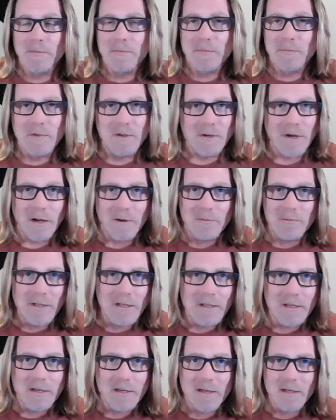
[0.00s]
you're not
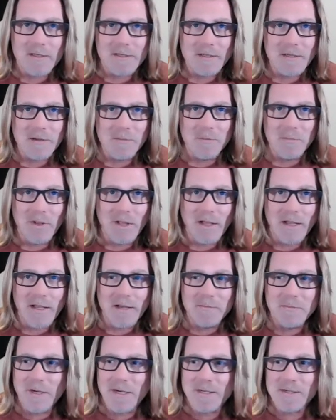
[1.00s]
really going to get to
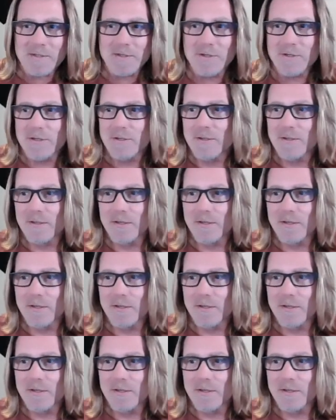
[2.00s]
complain much.